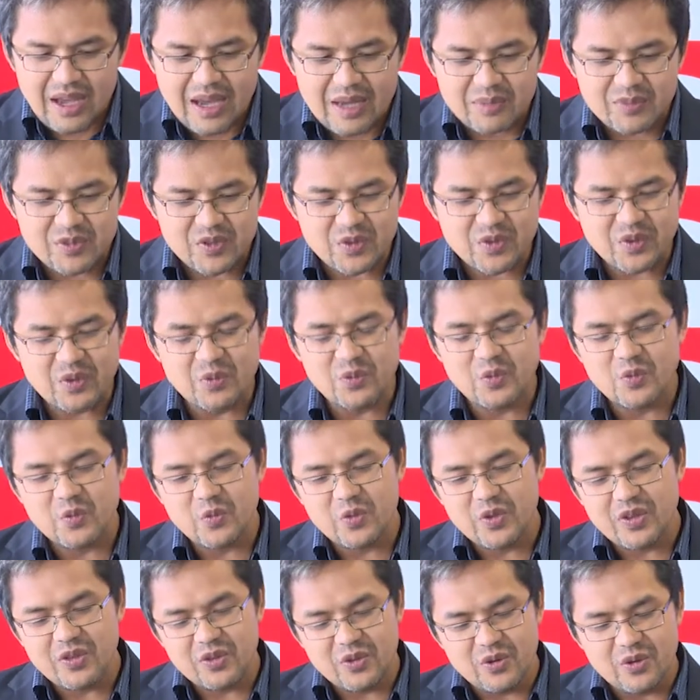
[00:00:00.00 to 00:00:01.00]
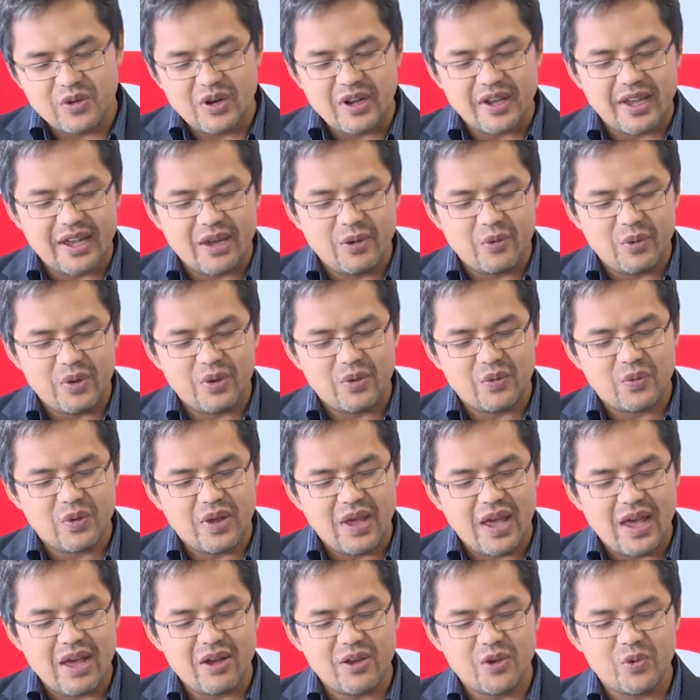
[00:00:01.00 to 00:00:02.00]
So then we thought, okay,
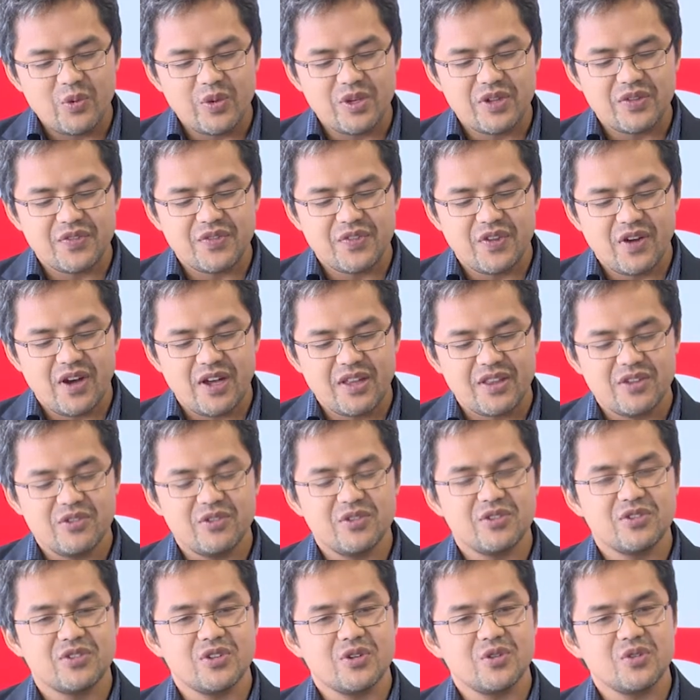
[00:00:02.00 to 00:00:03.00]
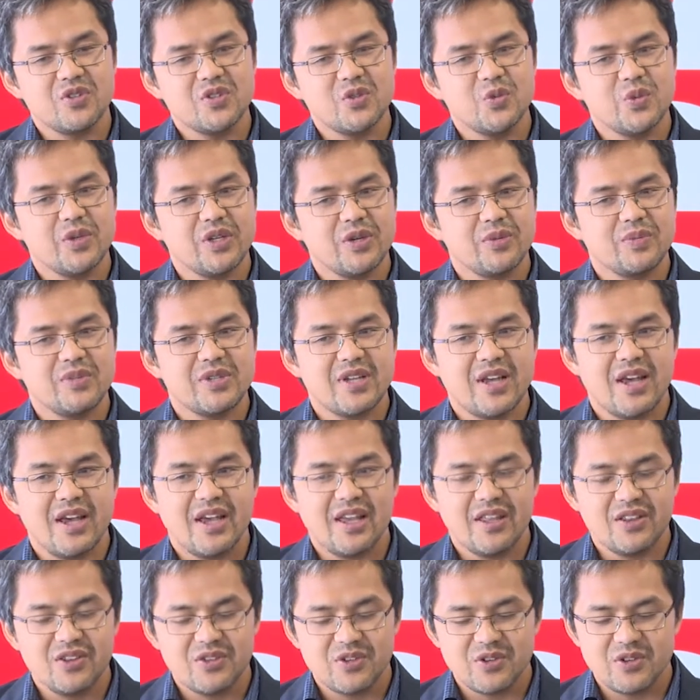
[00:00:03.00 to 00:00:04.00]
how can we define the results that we
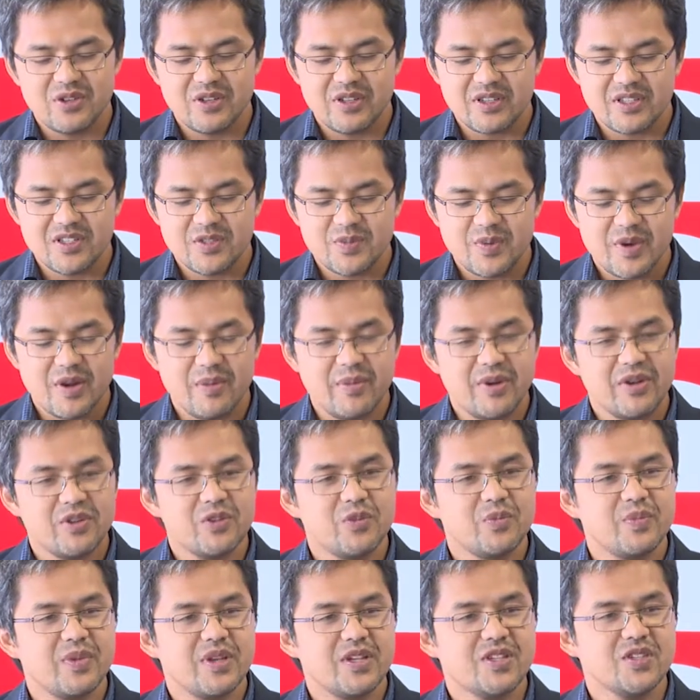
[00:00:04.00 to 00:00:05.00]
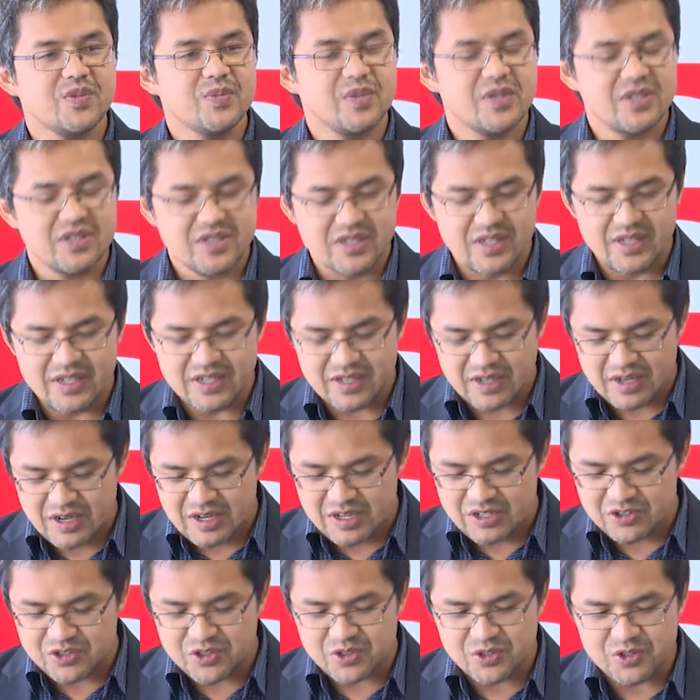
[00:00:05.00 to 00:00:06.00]
obtain through the experimental measurements and
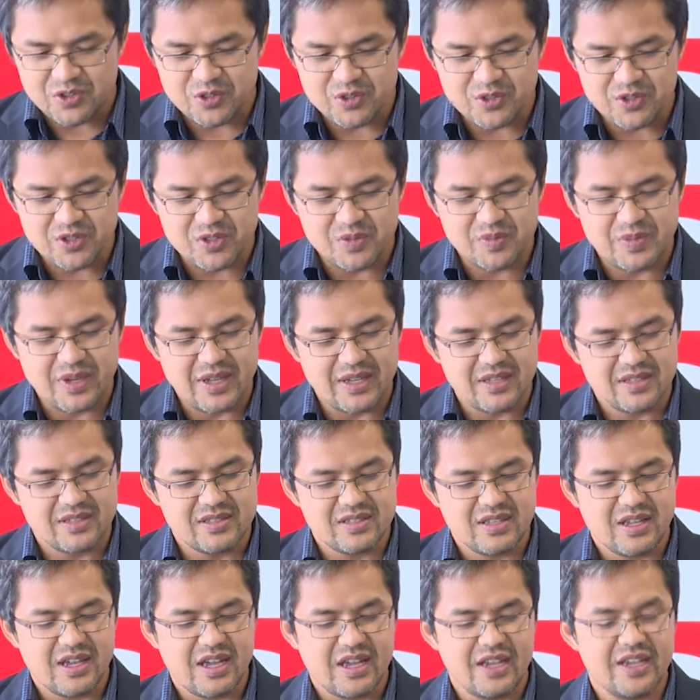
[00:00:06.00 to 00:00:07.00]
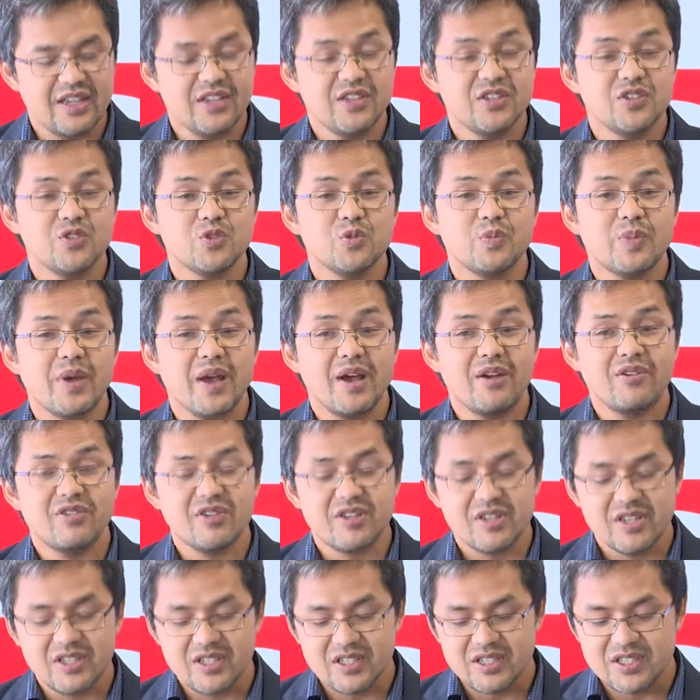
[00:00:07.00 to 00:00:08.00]
introduce them as initial boundary
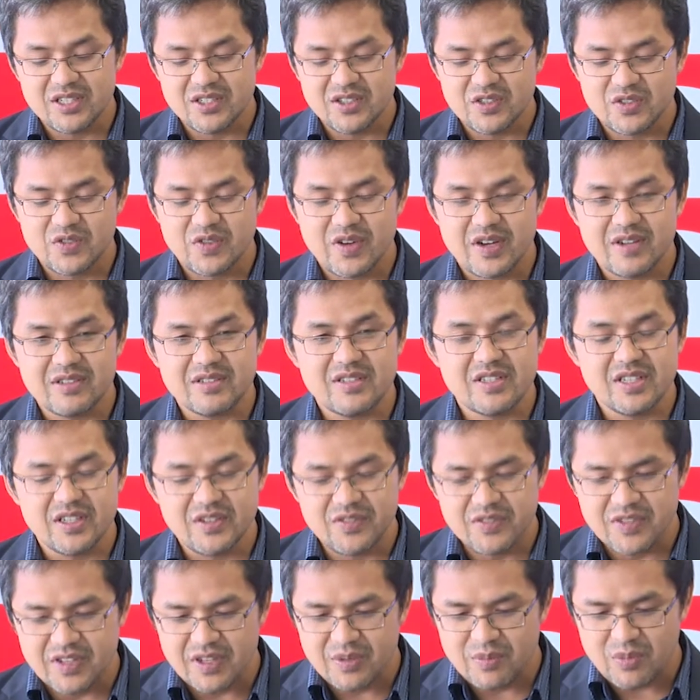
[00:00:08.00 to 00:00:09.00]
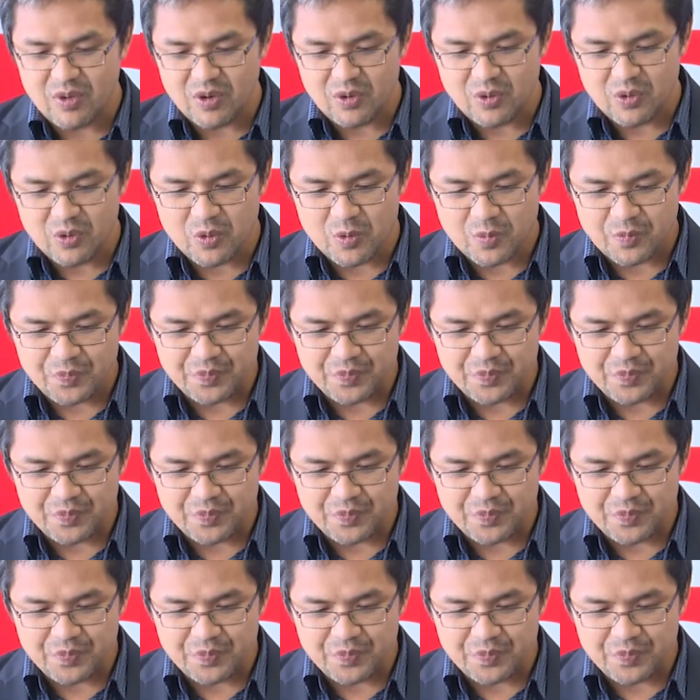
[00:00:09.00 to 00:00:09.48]
conditions for our CFD model?